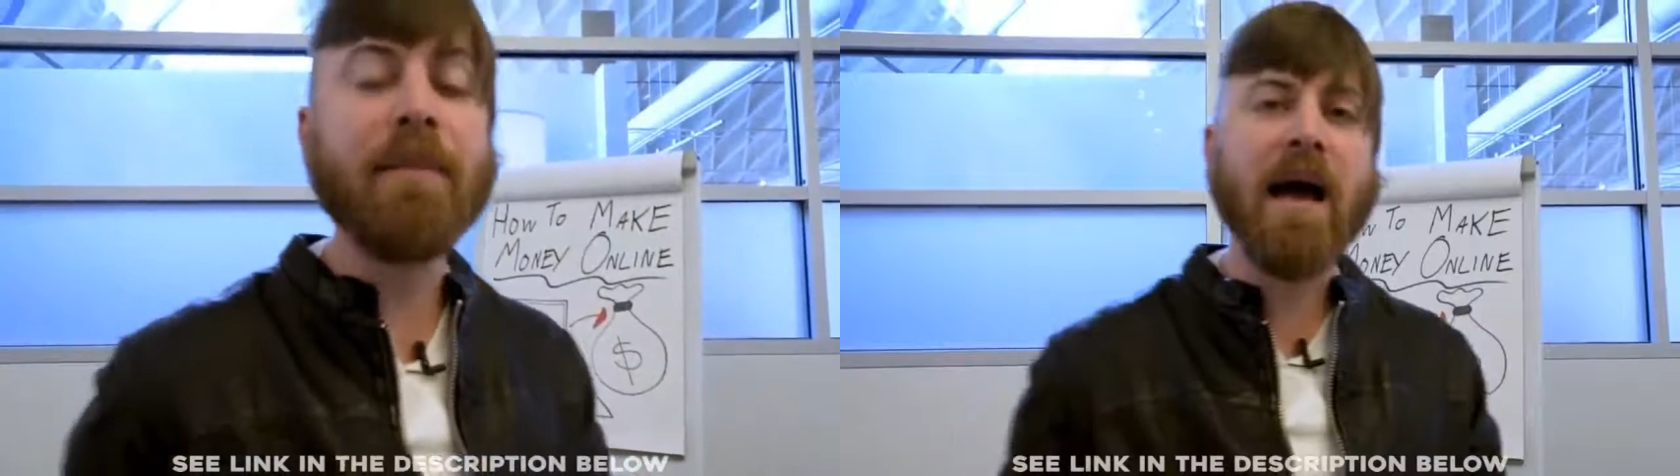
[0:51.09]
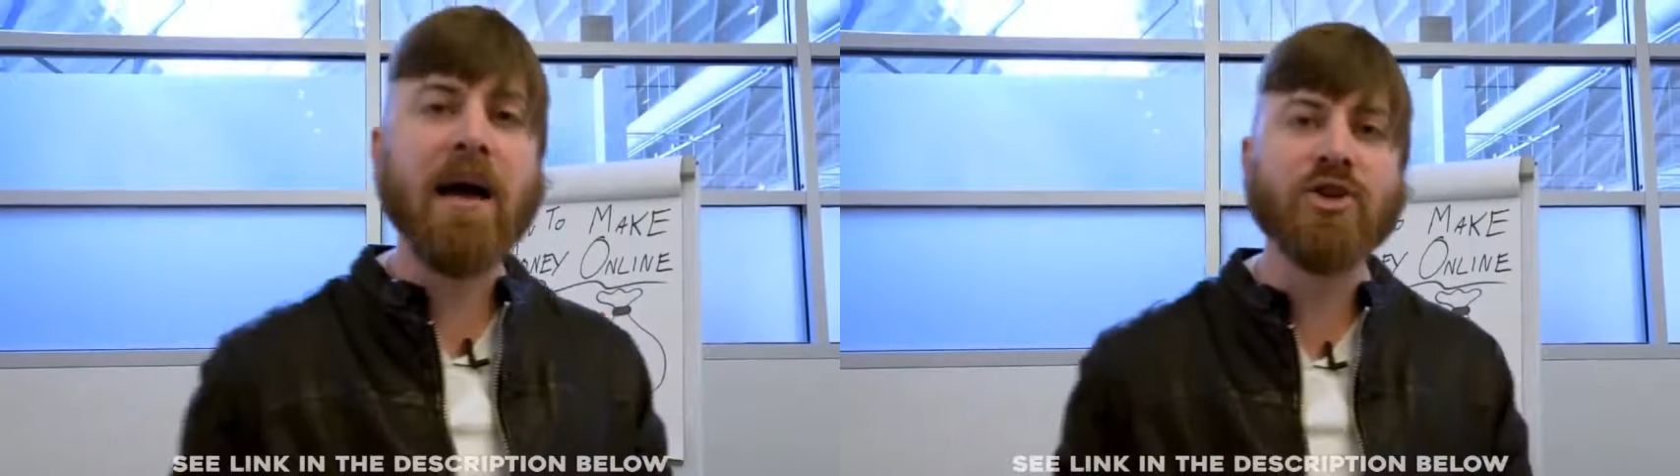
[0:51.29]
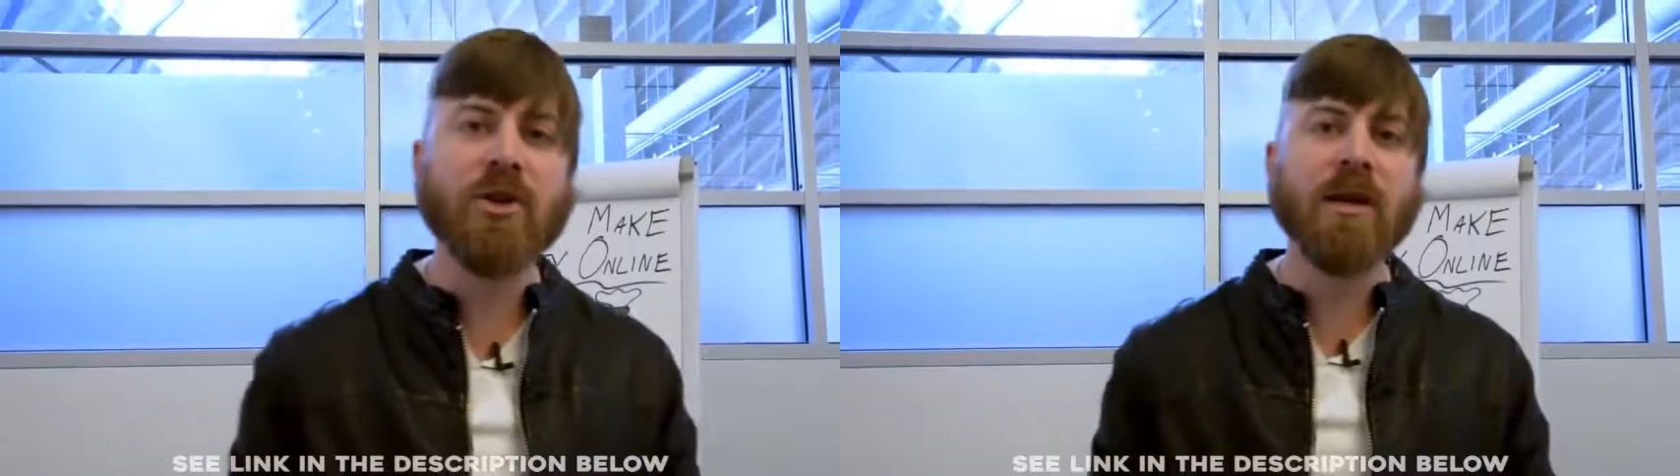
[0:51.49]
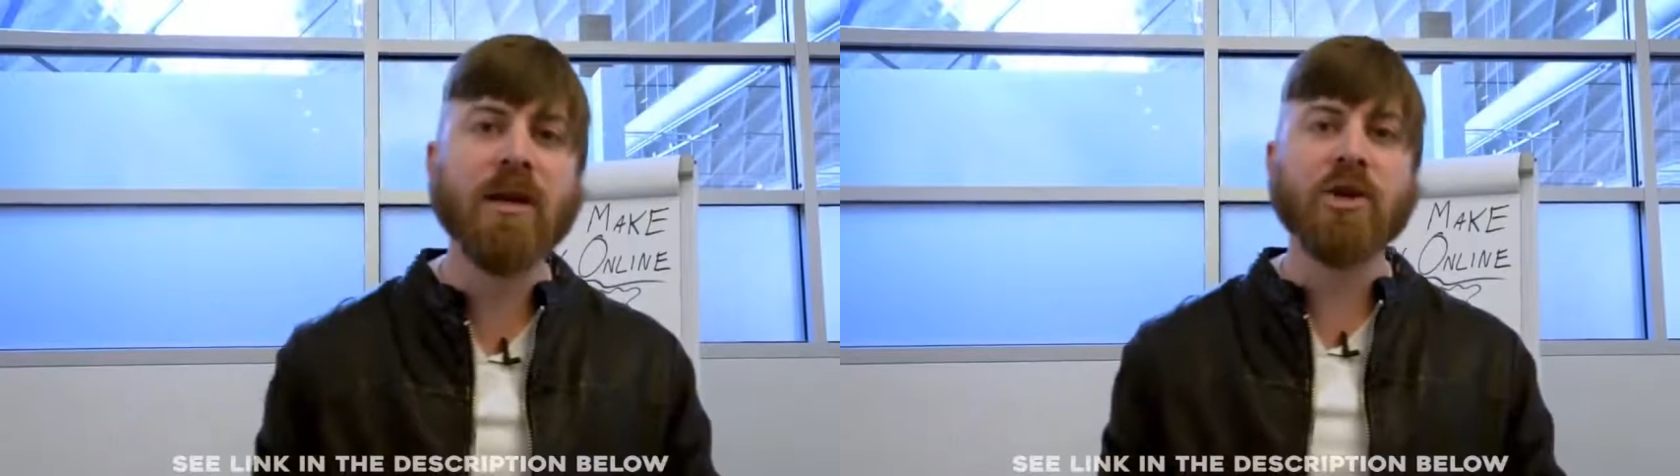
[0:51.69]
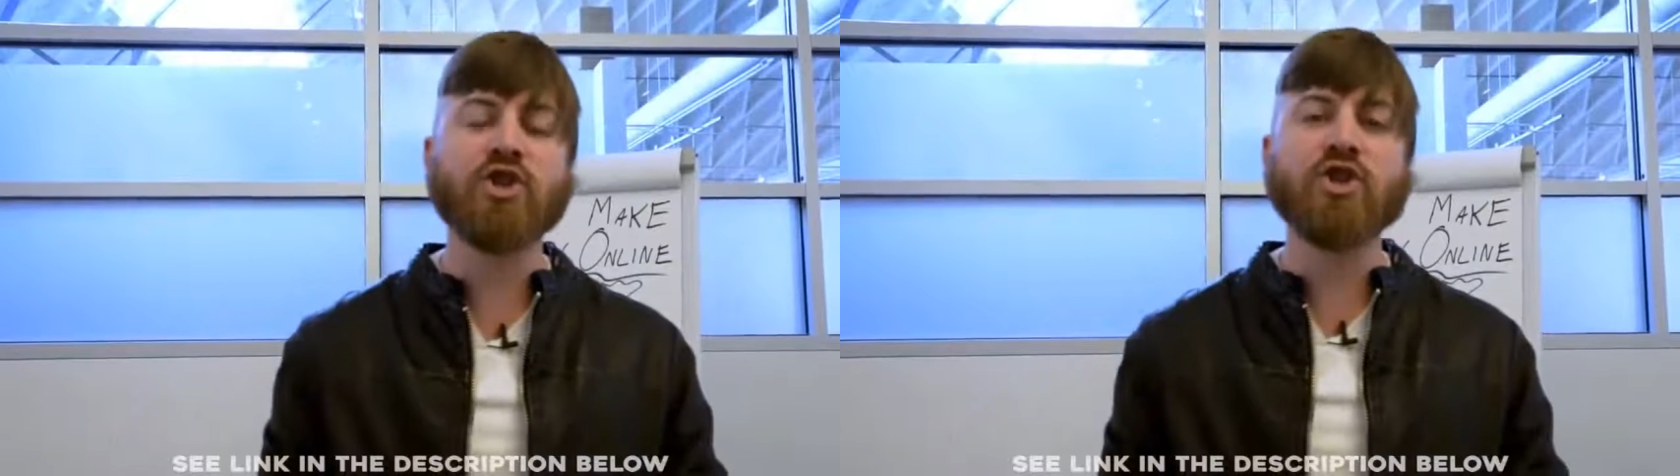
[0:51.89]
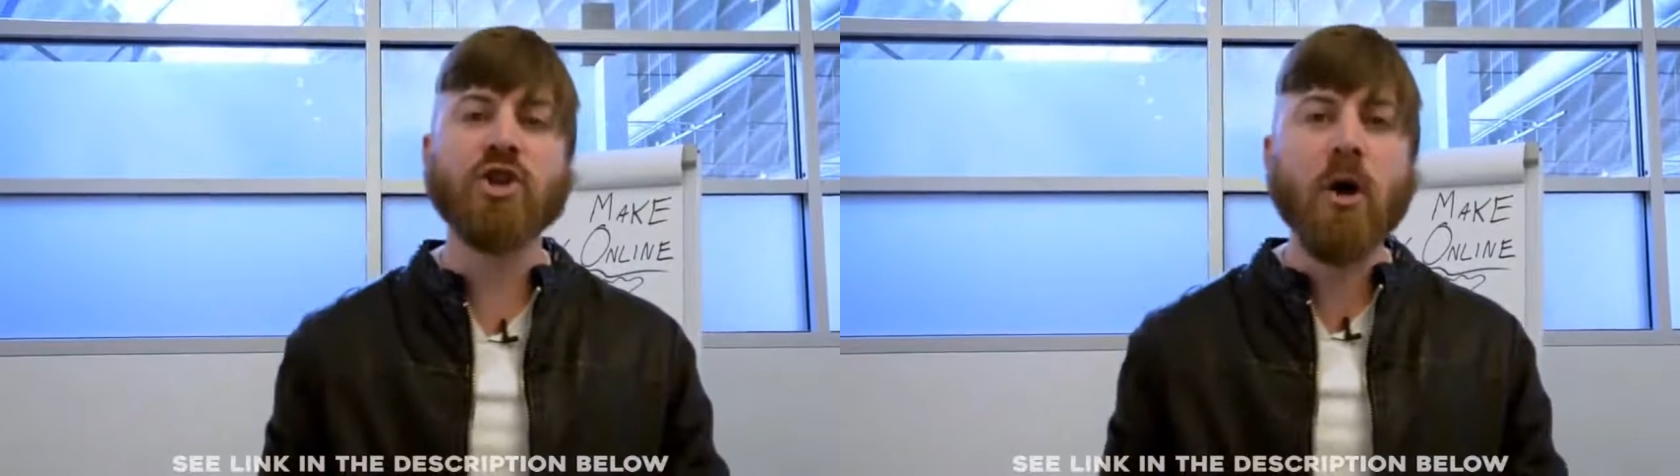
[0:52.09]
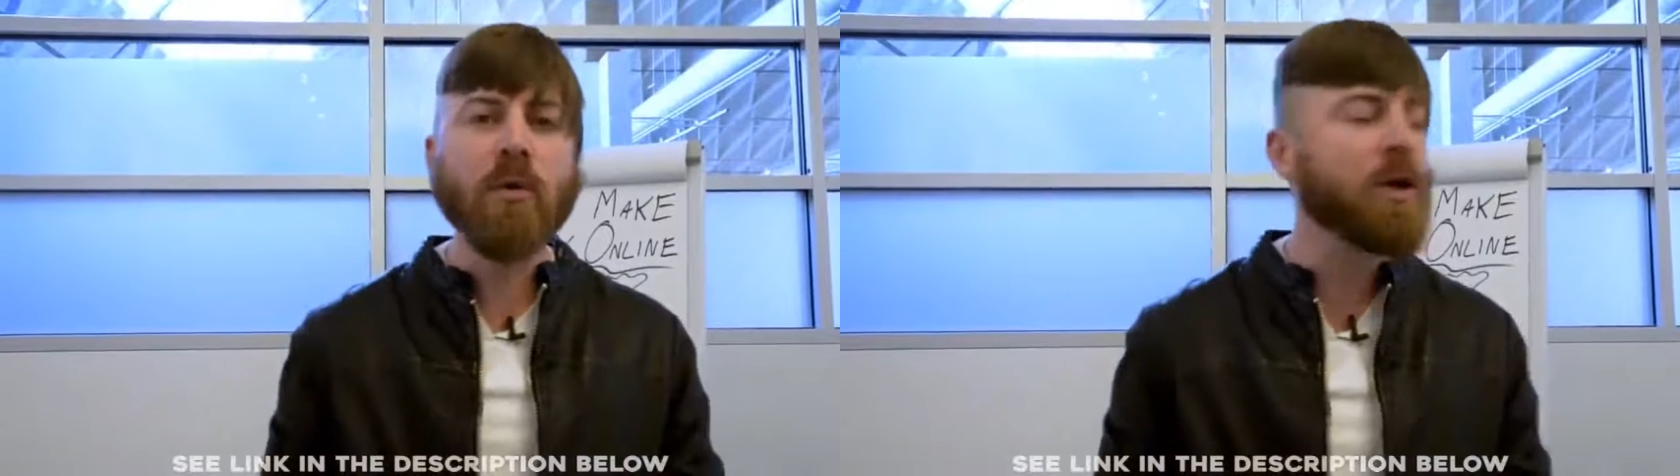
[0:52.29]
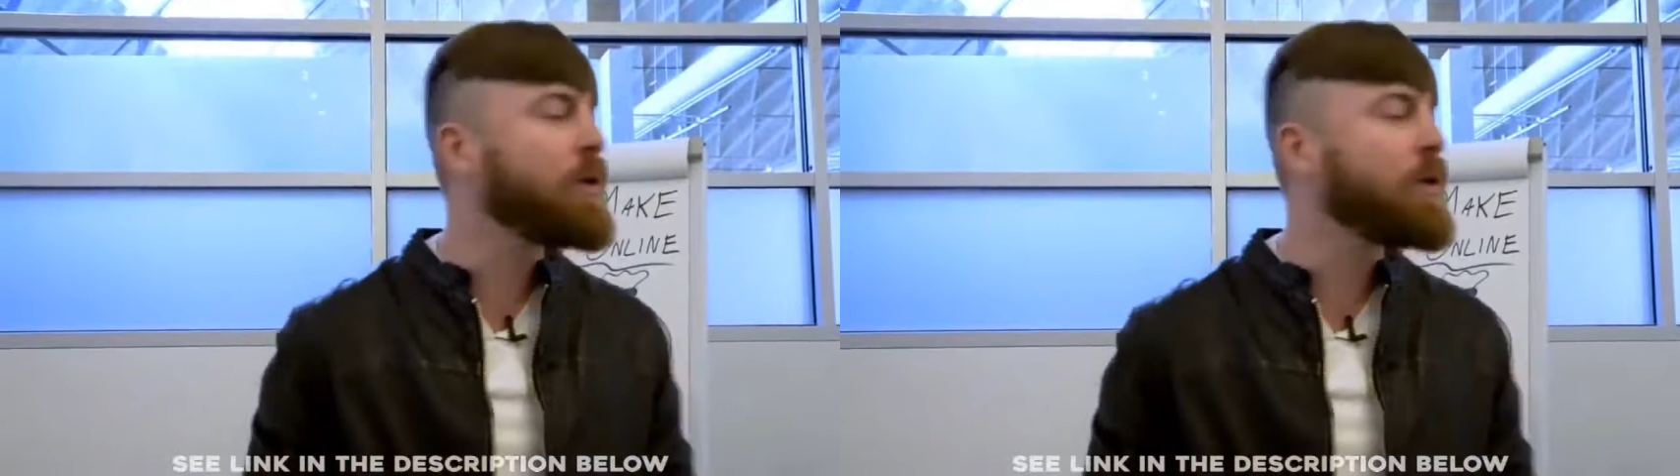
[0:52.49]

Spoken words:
actually going to show